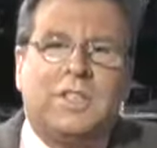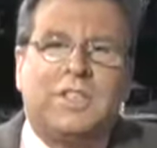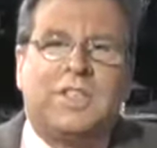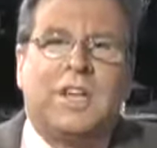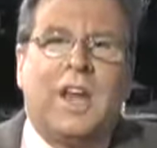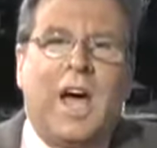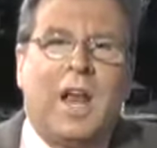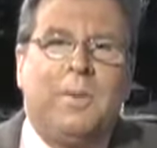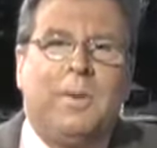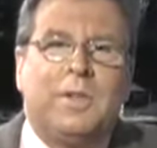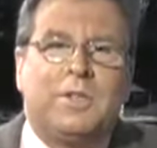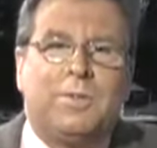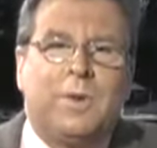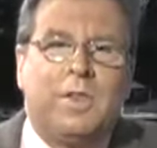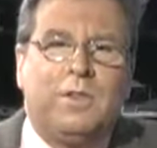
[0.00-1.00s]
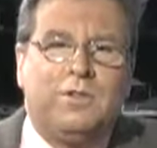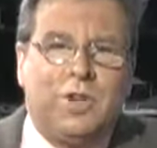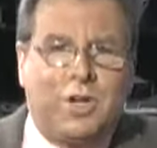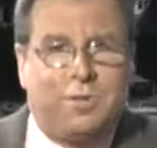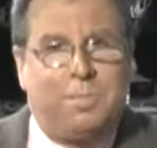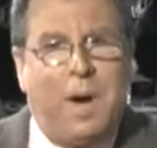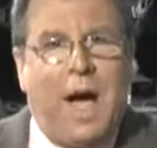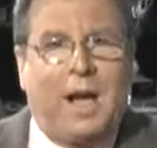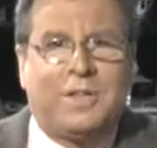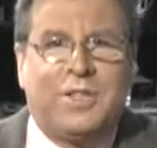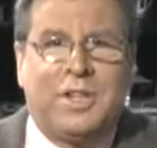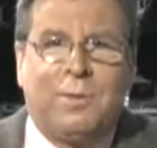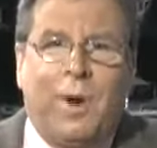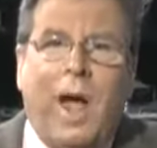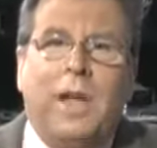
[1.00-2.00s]
synonymous with just
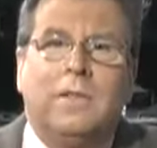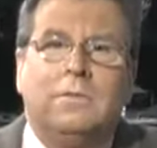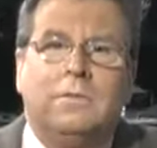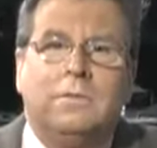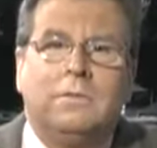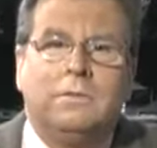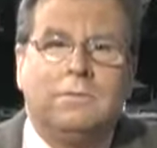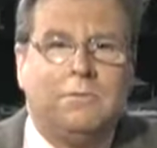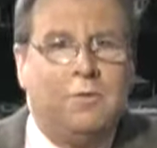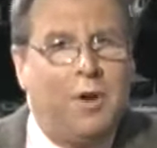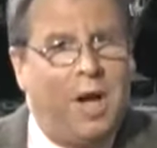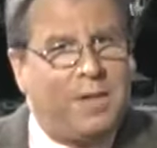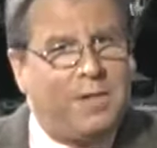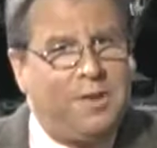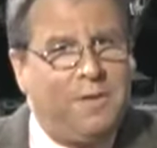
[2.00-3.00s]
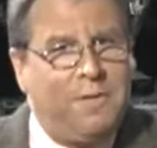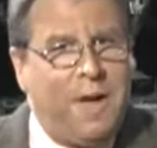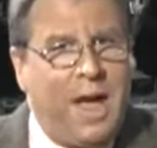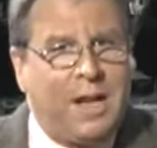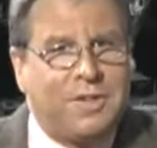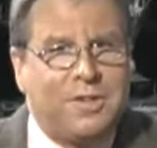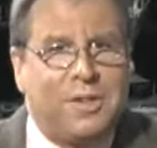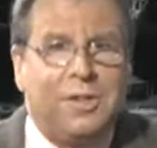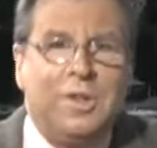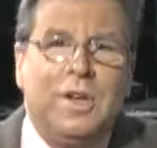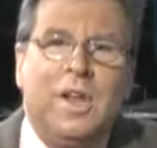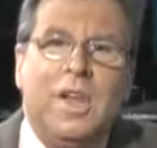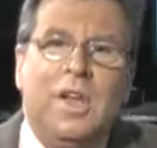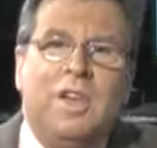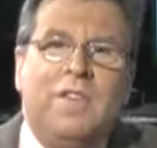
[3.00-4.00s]
boxing, right? Not so fast.
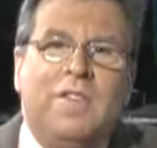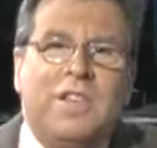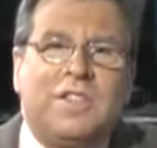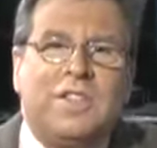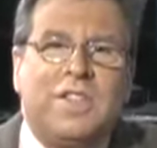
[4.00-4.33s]
This